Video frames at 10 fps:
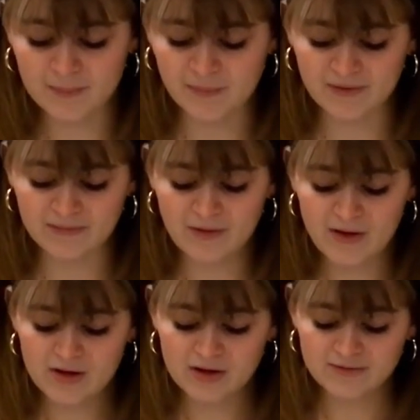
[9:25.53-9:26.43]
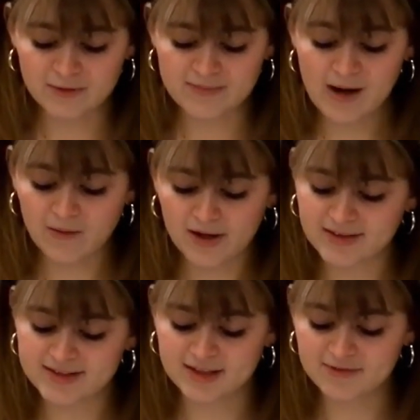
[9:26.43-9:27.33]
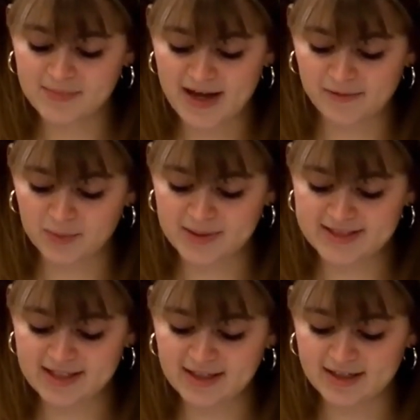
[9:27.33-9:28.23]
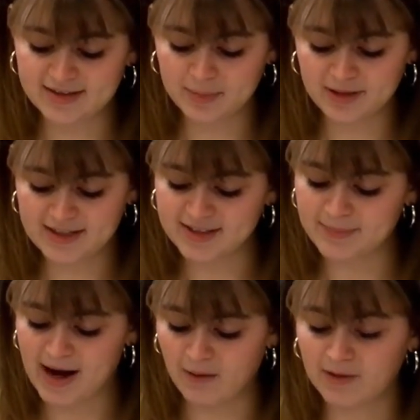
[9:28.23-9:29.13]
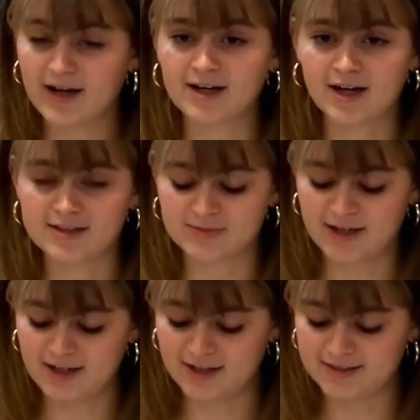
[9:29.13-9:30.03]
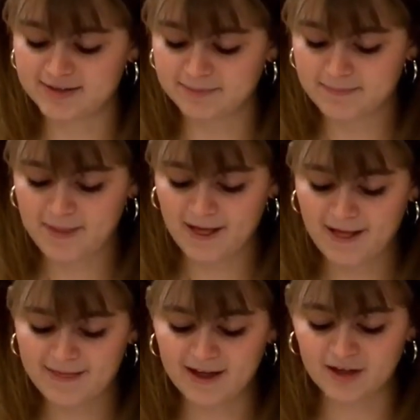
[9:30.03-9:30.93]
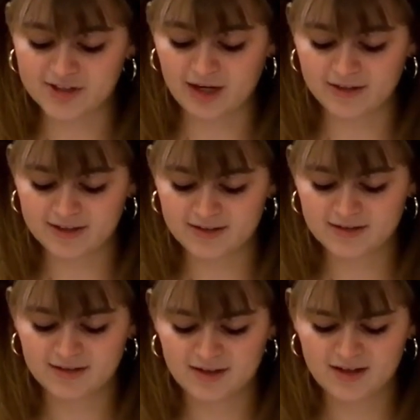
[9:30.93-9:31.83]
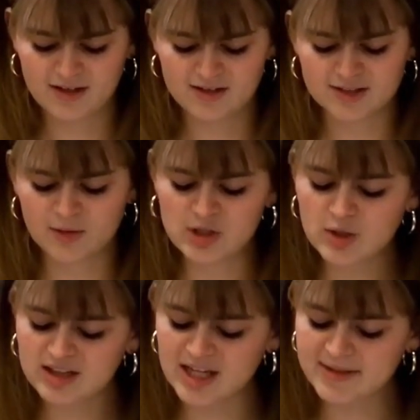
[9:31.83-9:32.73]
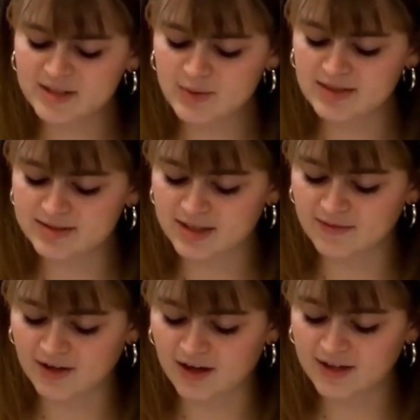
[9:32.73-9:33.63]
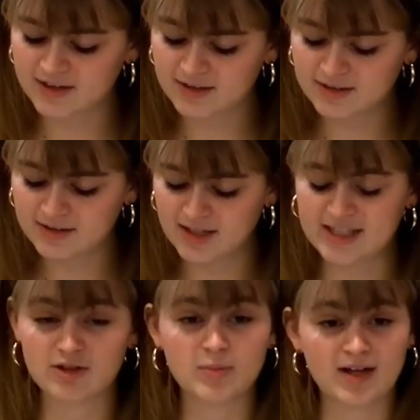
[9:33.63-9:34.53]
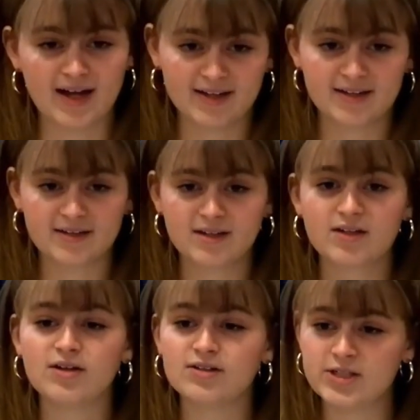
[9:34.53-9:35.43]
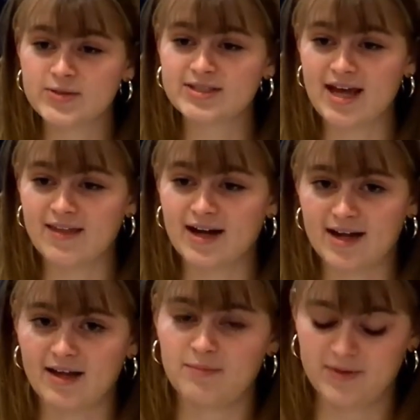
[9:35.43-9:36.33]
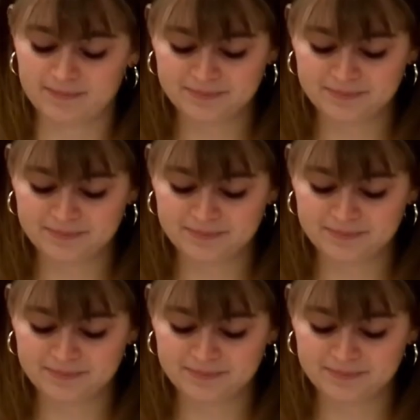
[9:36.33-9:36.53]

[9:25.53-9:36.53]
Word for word: But from now on, the Son of Man will be seated in the place at power at God's right hand. They all shouted, So are you claiming to be the Son of God? And he replied, You say that I am.